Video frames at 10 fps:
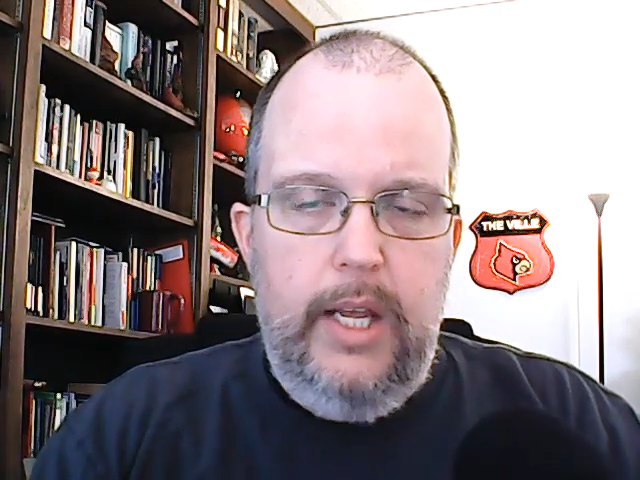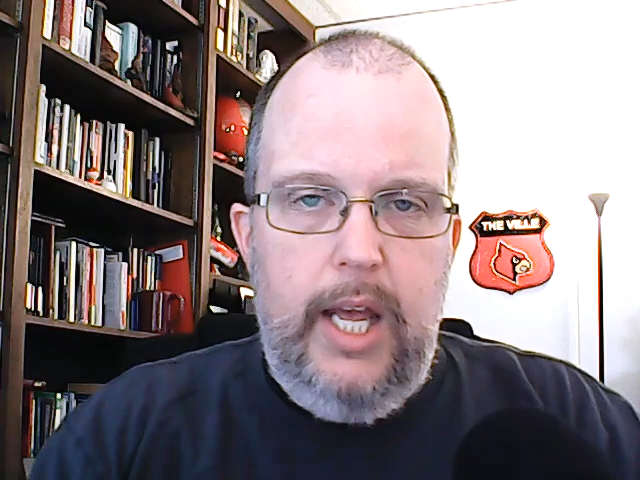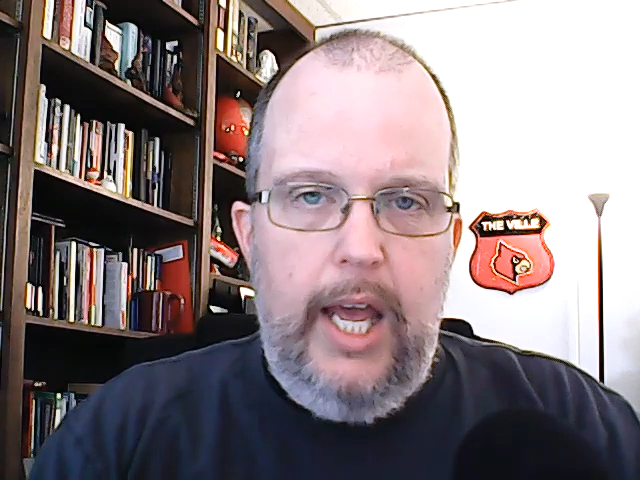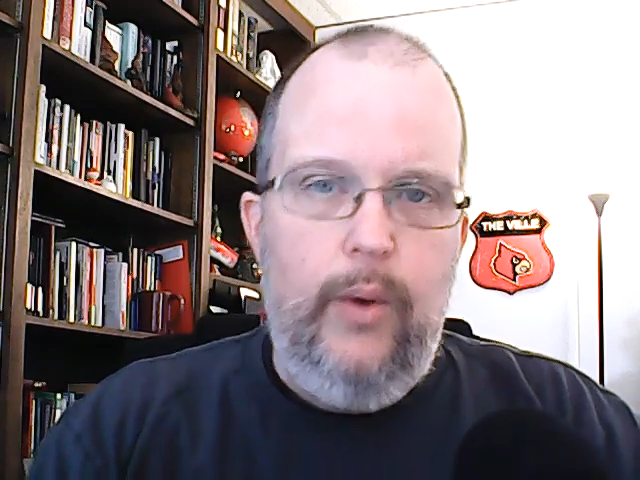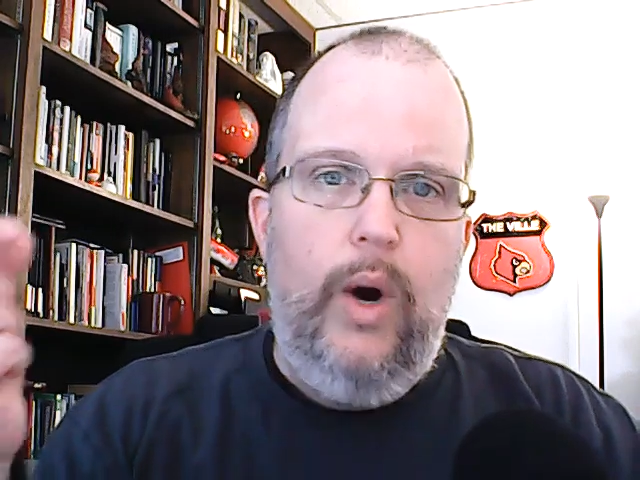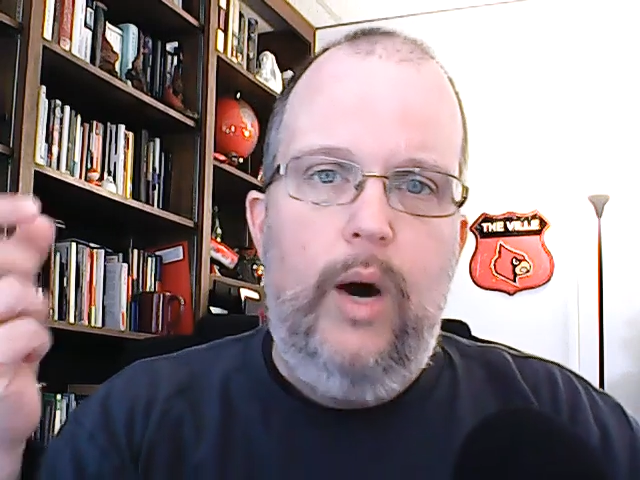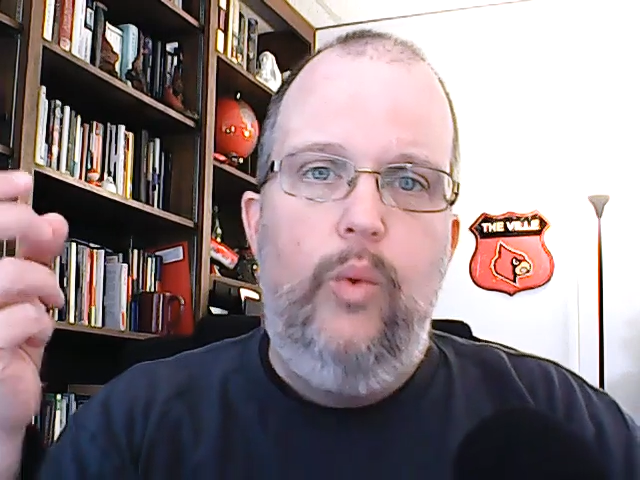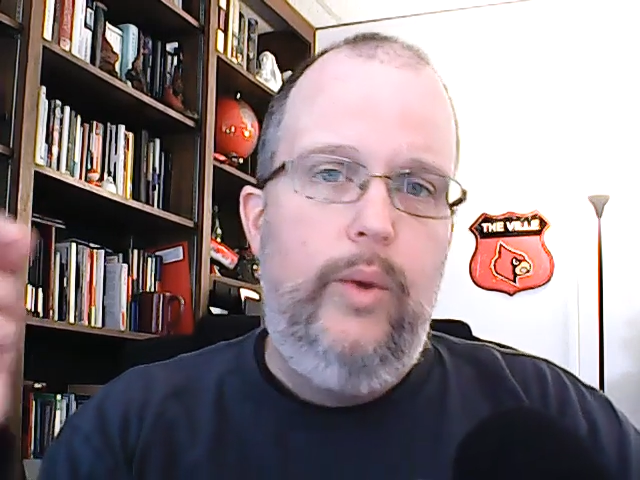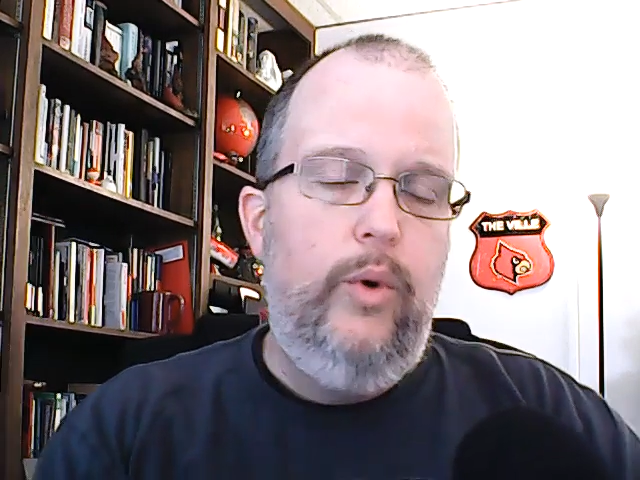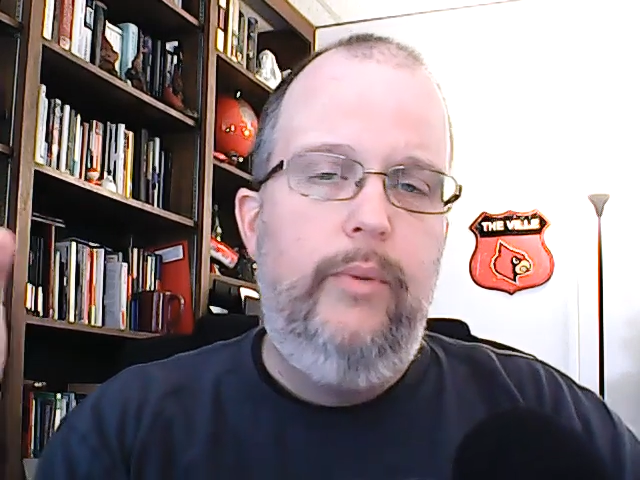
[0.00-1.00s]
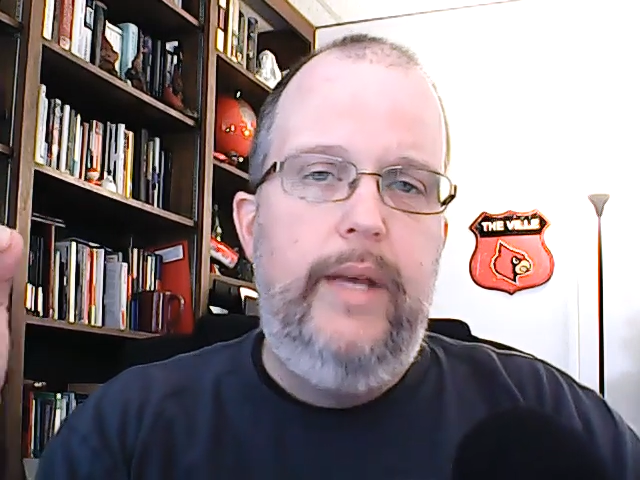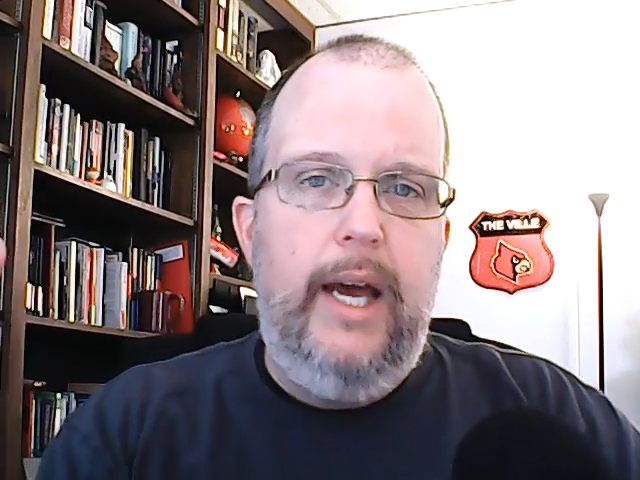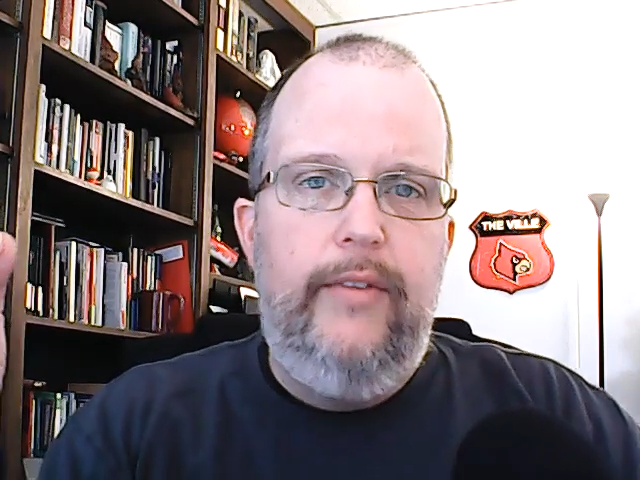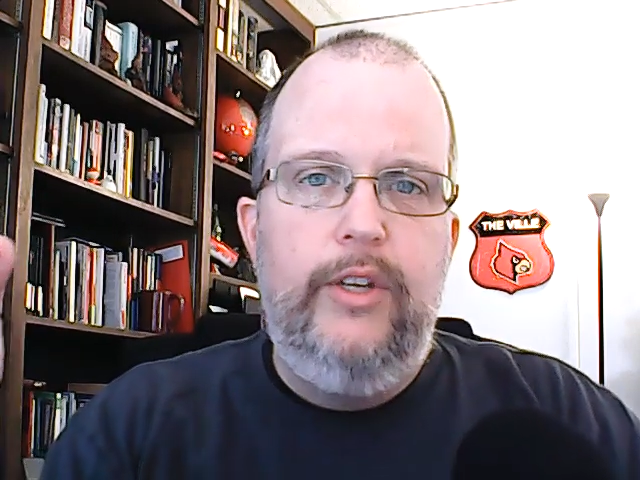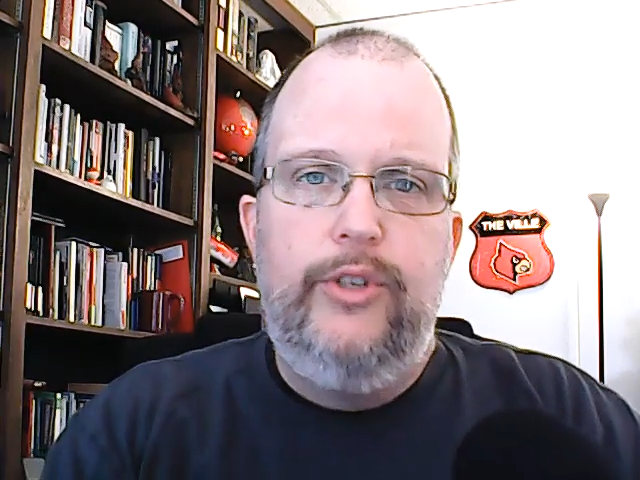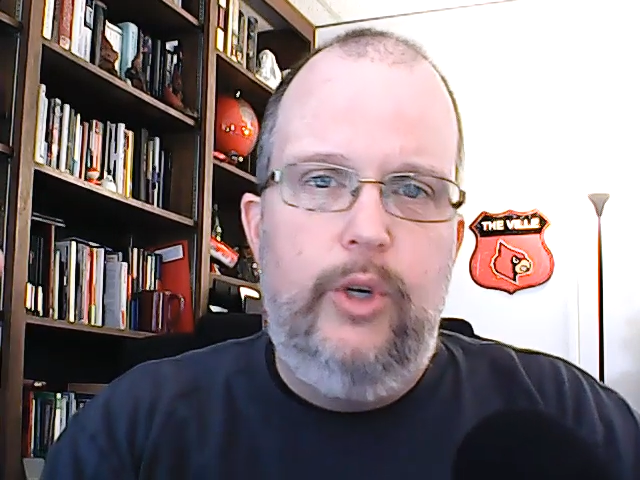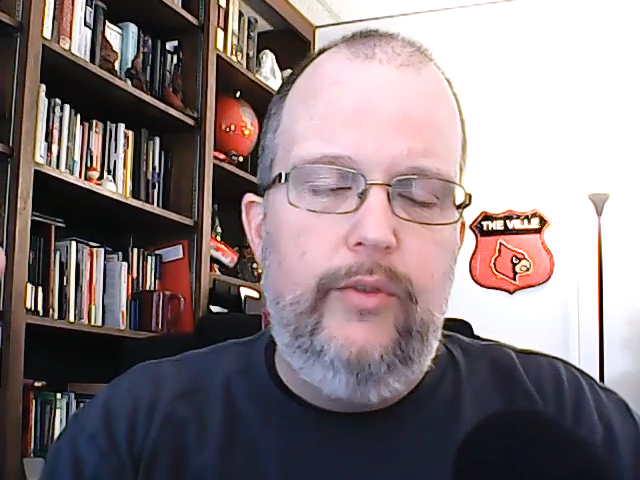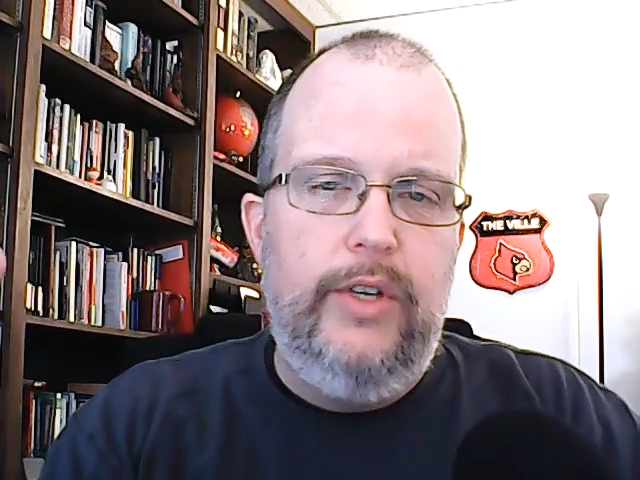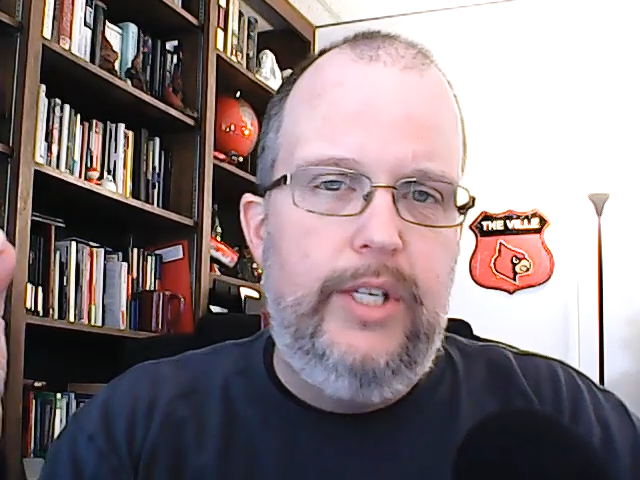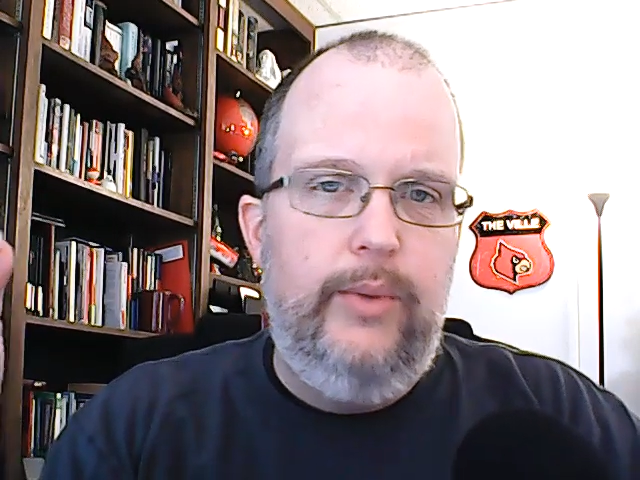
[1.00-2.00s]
and while we will be having service,